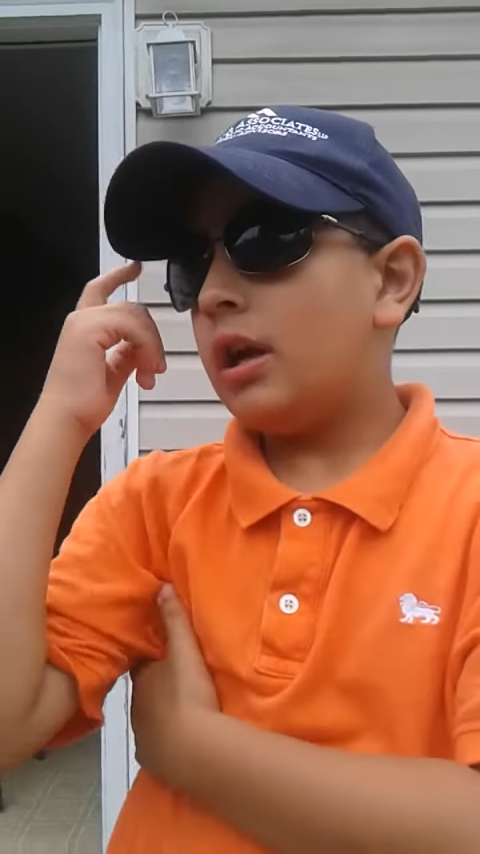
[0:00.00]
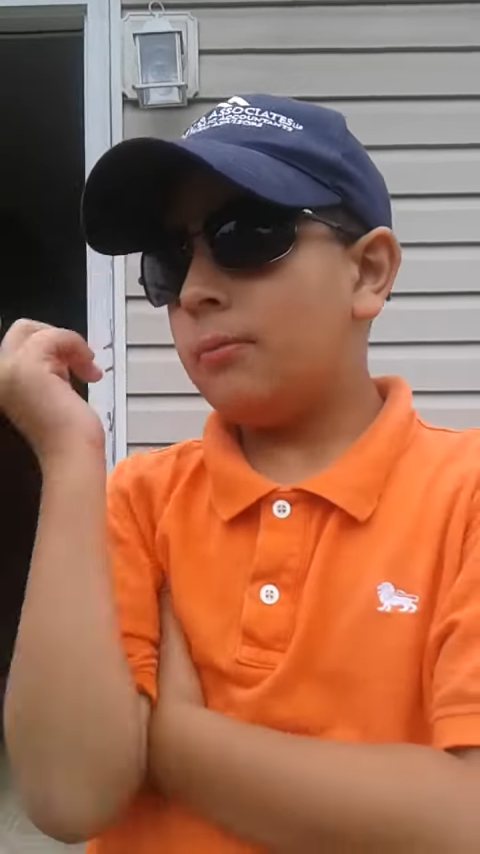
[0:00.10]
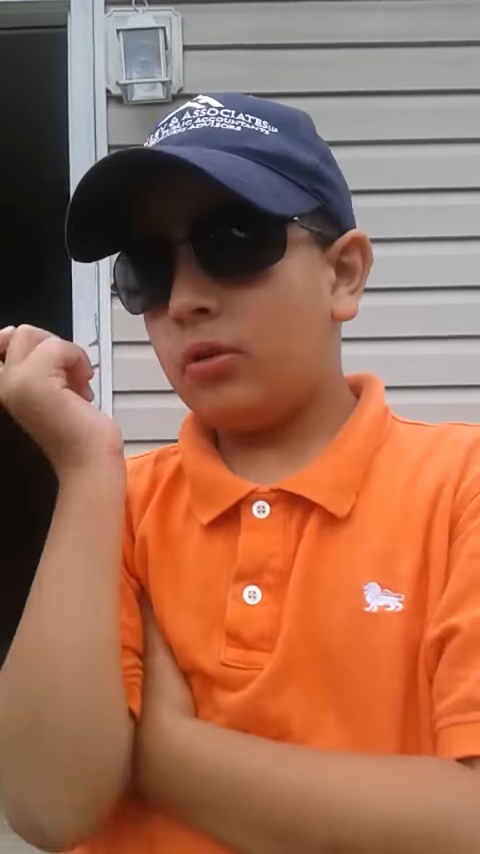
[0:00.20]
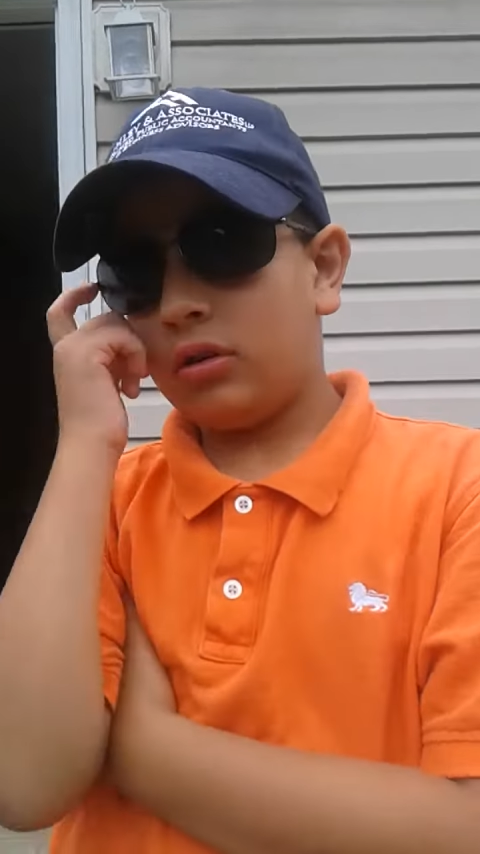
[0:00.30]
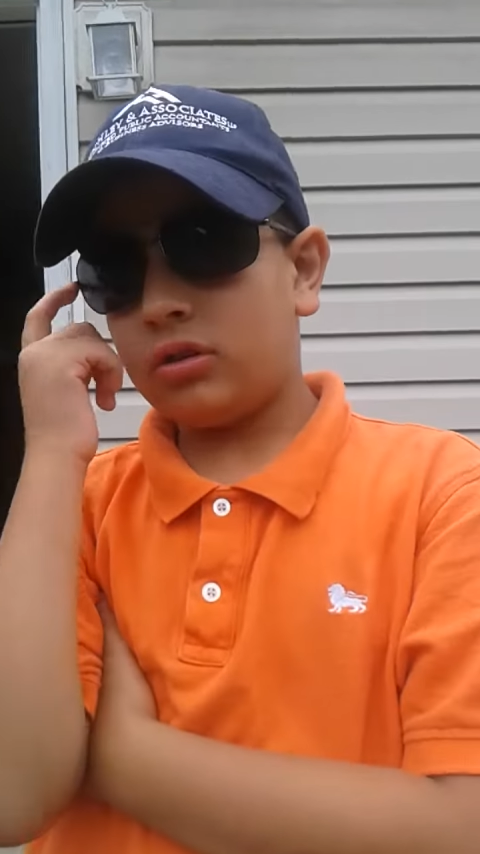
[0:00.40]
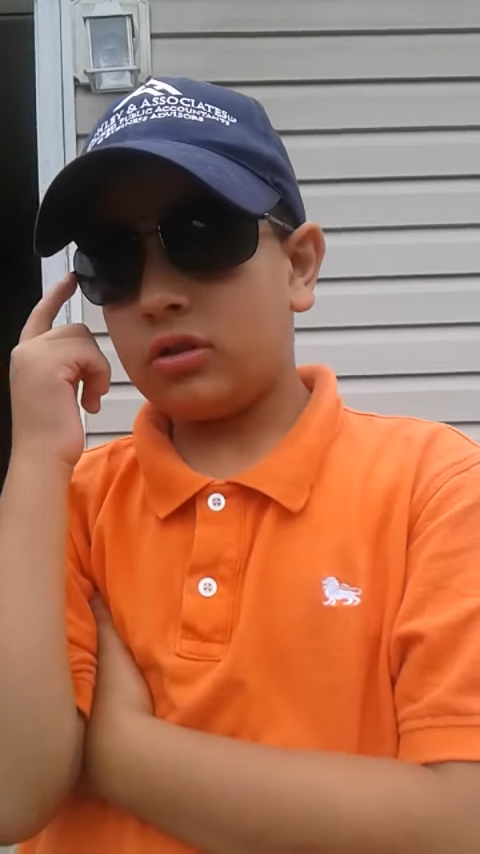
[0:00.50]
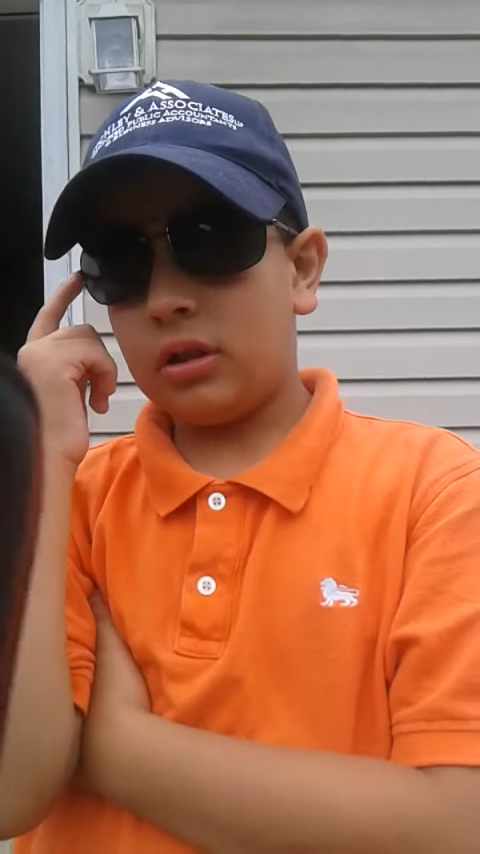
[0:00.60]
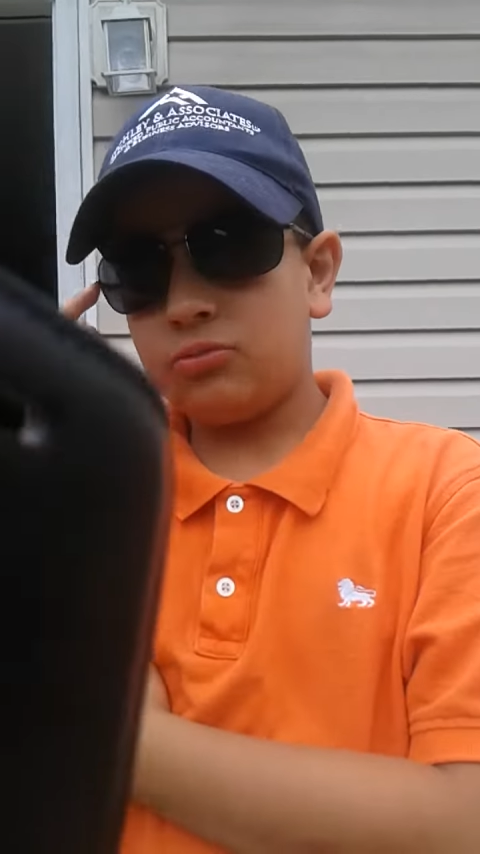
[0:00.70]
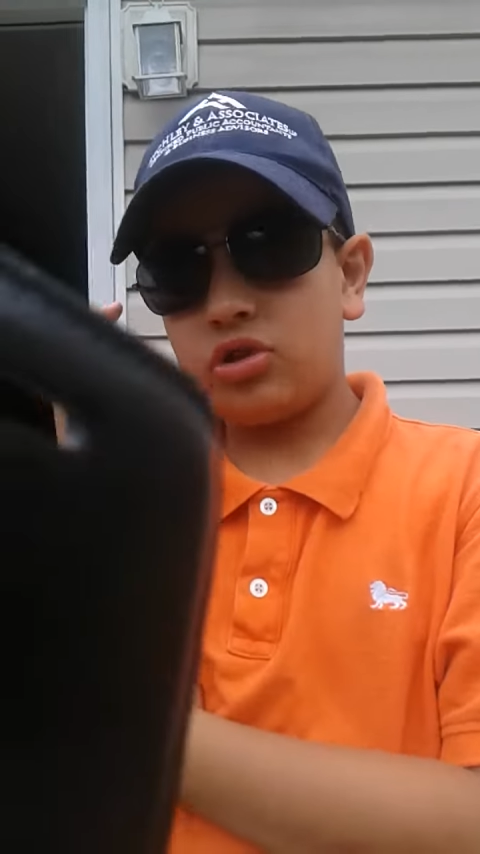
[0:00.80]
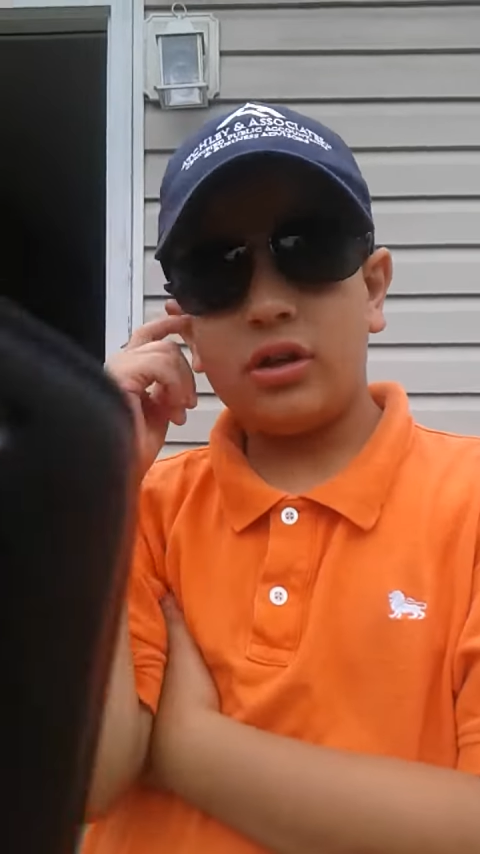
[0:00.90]
And Mark,
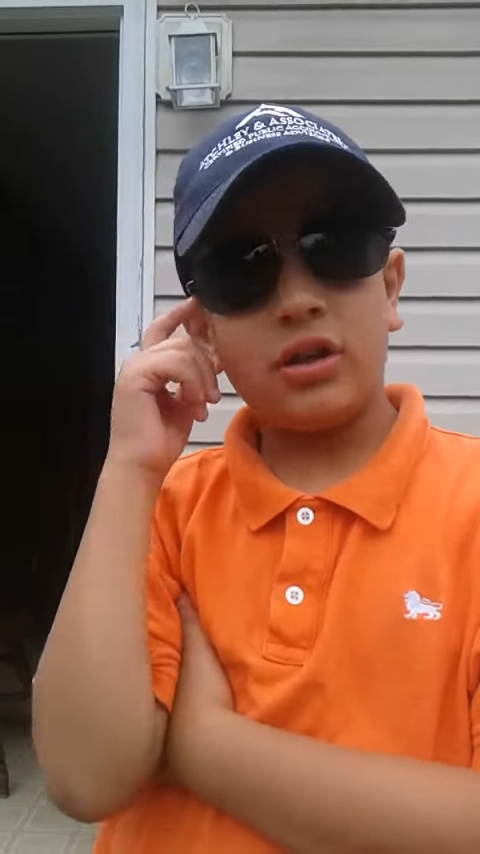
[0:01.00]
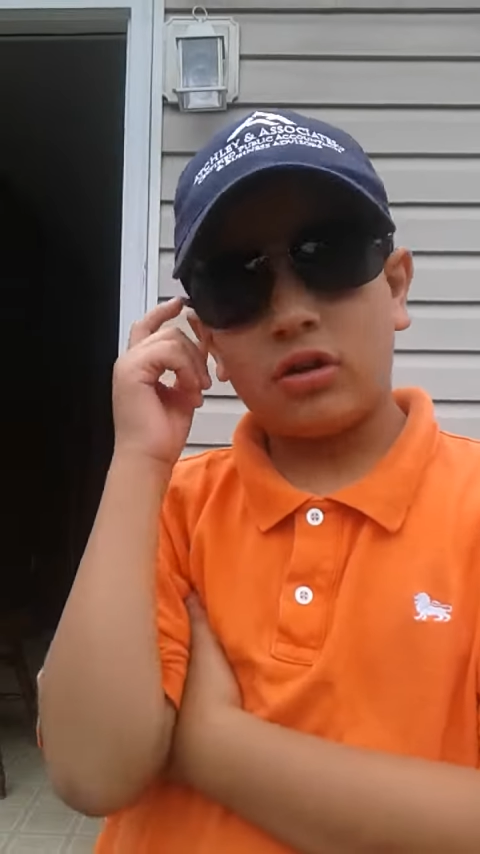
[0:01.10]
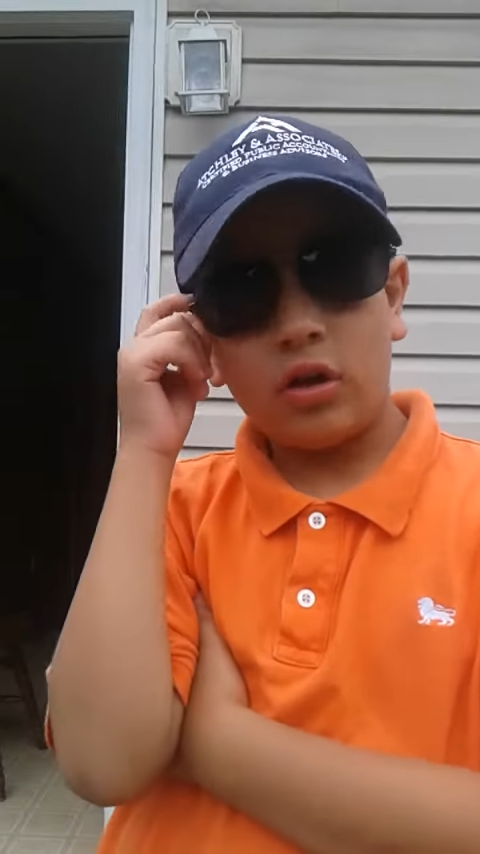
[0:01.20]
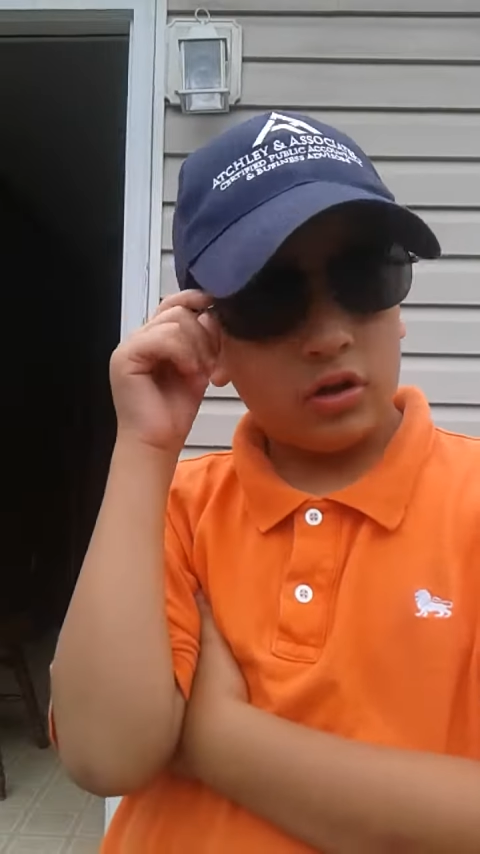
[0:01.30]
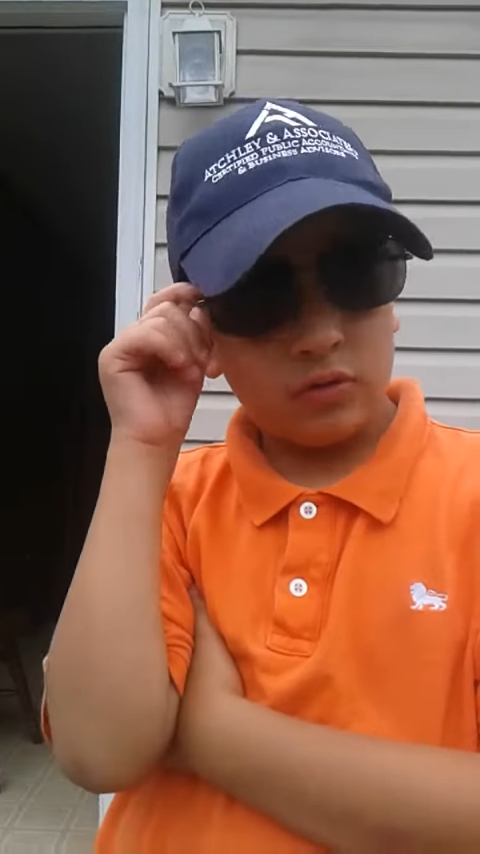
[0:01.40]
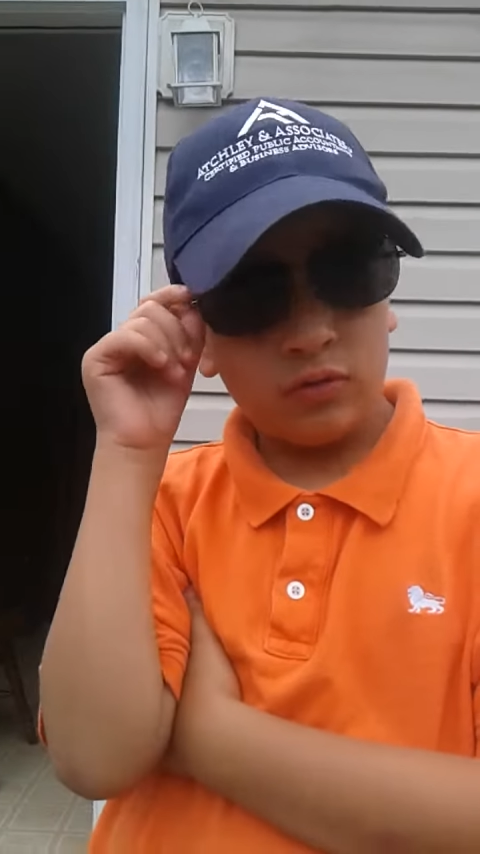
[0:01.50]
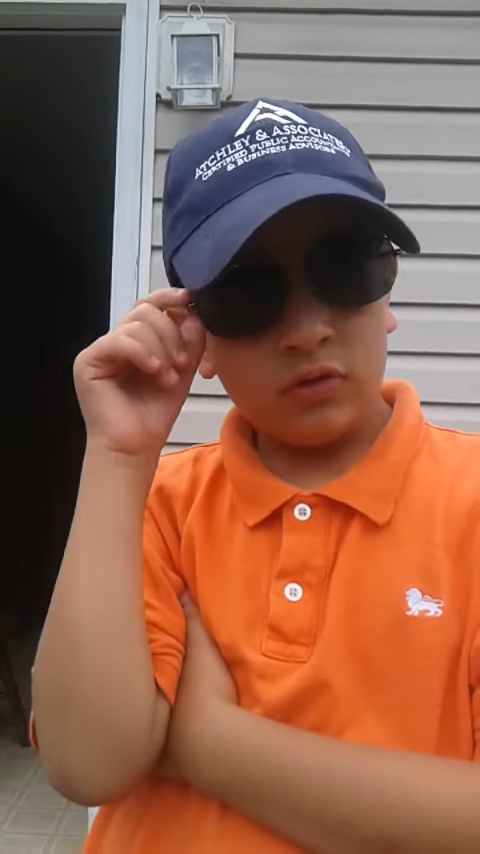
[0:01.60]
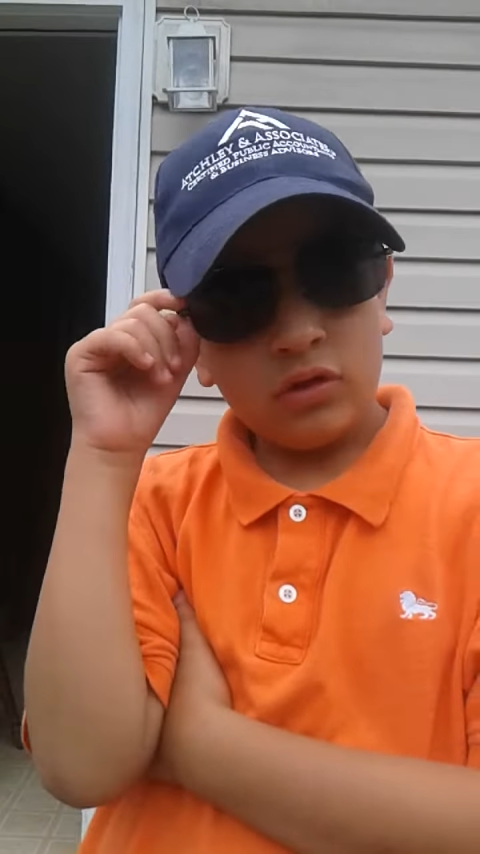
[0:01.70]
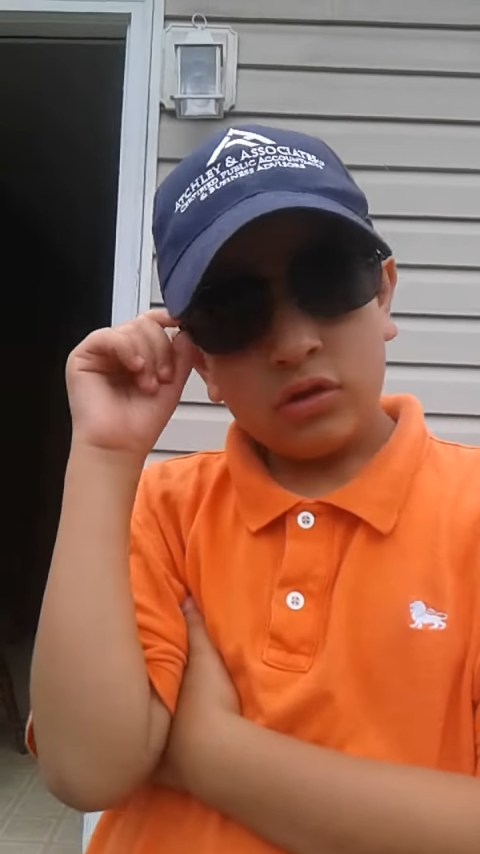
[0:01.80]
I'm trying to call you